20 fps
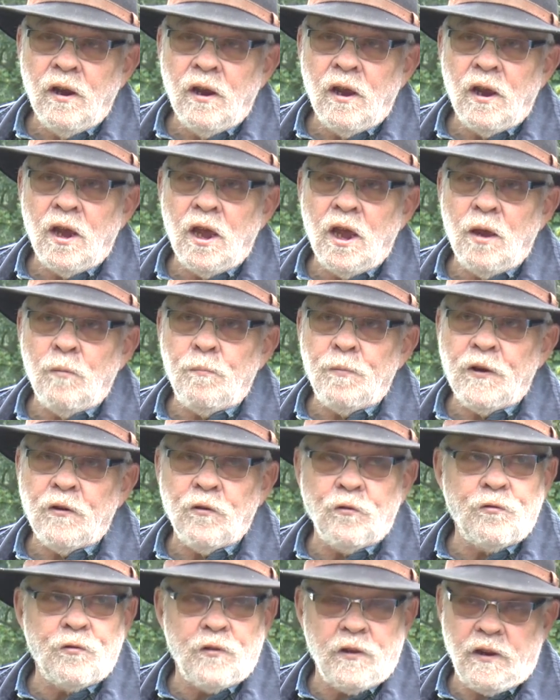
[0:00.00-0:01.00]
uh,
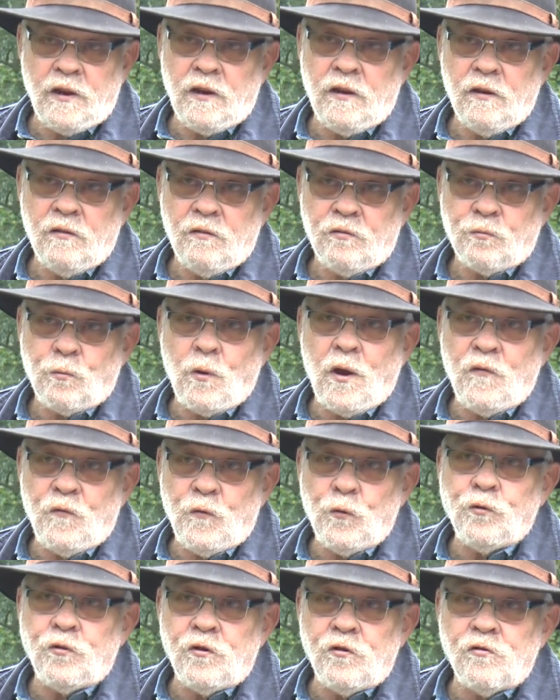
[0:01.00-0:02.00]
because the square
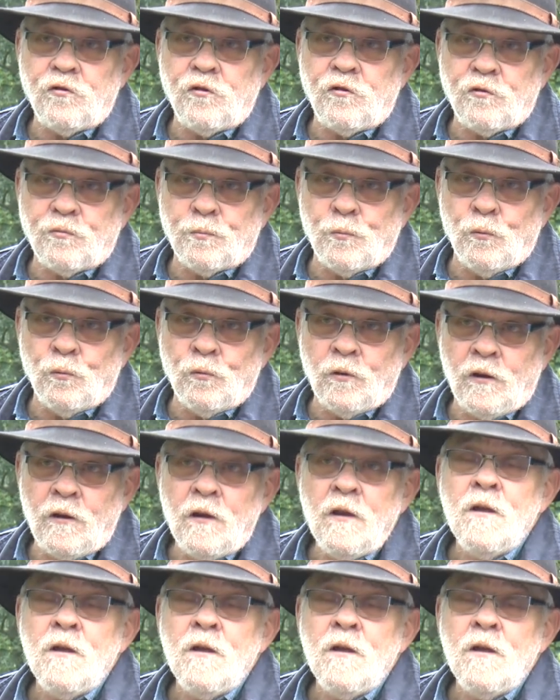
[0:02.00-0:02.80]
footage is smaller,